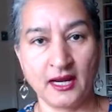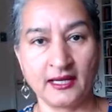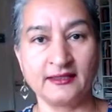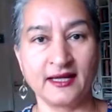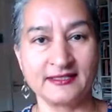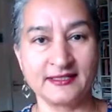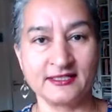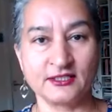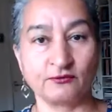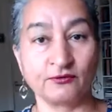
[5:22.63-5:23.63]
and the
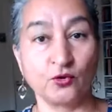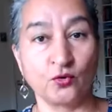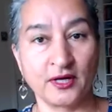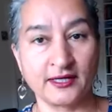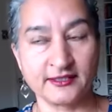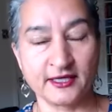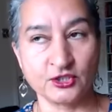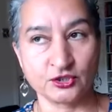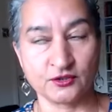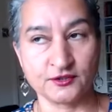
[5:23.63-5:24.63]
identity of an
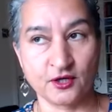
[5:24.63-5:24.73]
organization.